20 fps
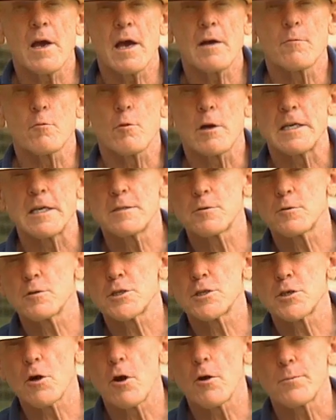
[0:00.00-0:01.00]
have razor
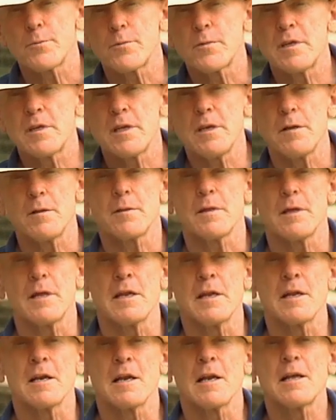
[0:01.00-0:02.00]
sharp teeth,
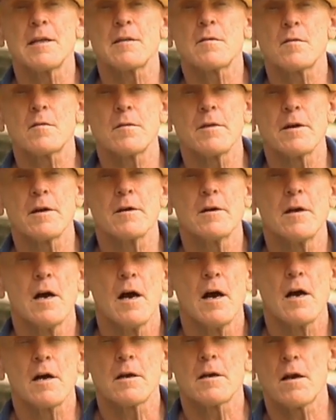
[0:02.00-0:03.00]
and unless they're
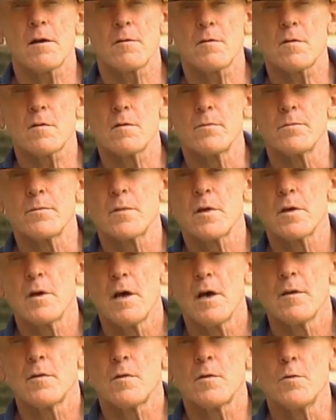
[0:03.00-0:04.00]
accustomed
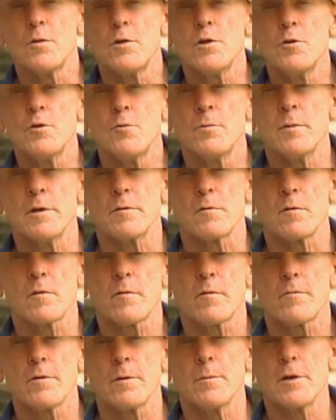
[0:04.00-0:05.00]
to
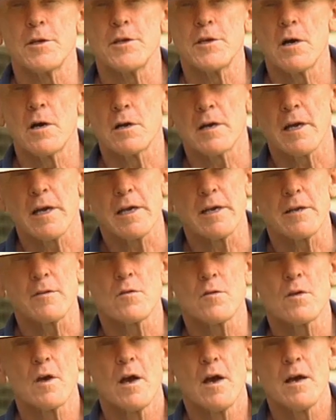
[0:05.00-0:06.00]
humans from a young
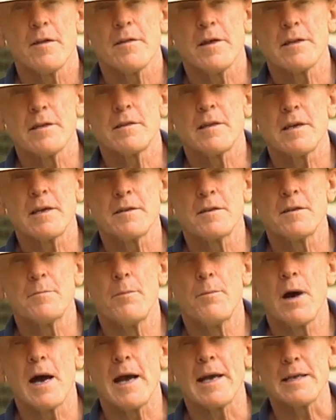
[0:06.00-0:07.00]
age, they tend to
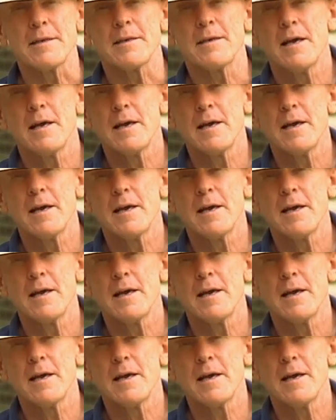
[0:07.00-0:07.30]
bite,